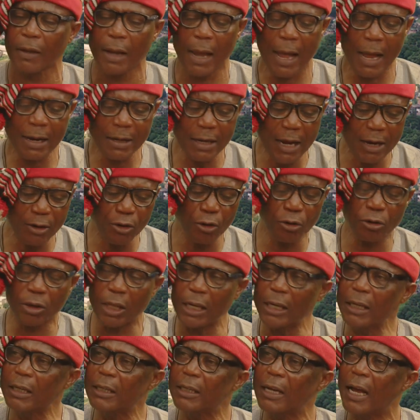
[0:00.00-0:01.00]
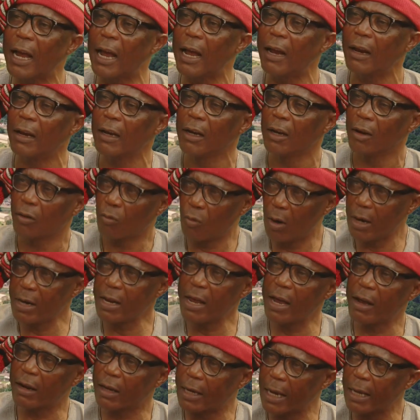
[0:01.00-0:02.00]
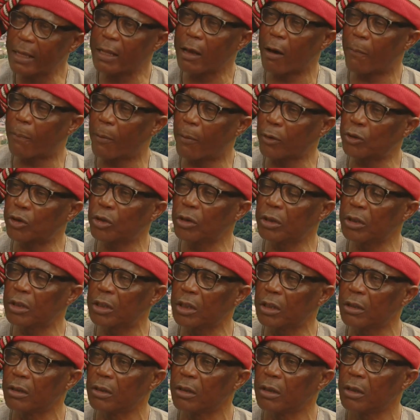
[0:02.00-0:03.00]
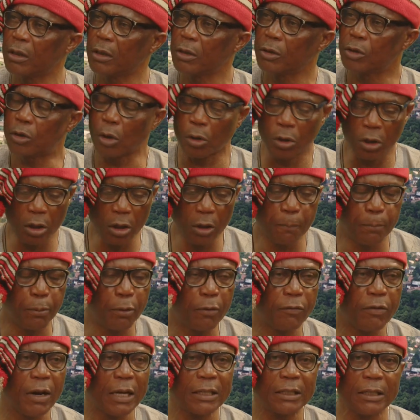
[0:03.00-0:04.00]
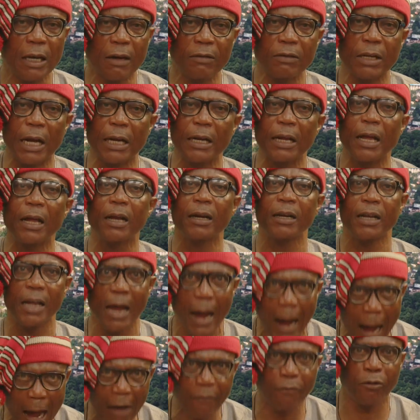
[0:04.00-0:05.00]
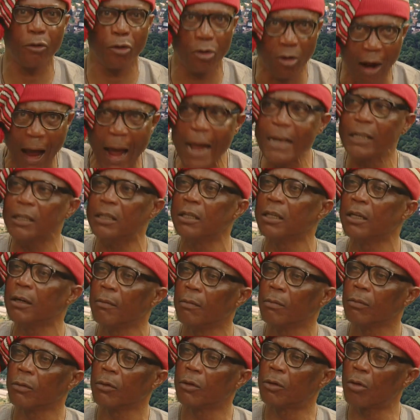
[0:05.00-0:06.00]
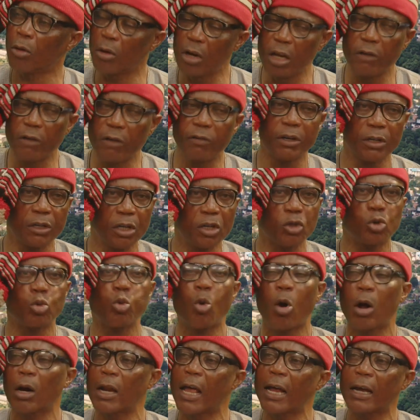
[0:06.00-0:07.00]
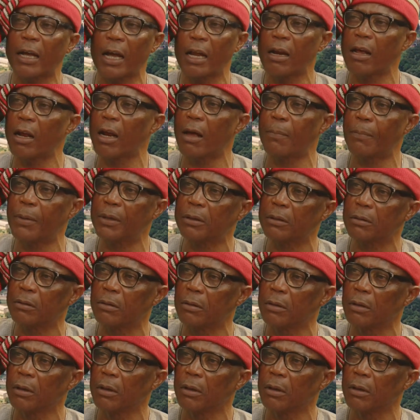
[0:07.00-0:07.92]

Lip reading: And then you think that when they get the opportunity to really prove themselves that they have right to live in this world like any other person.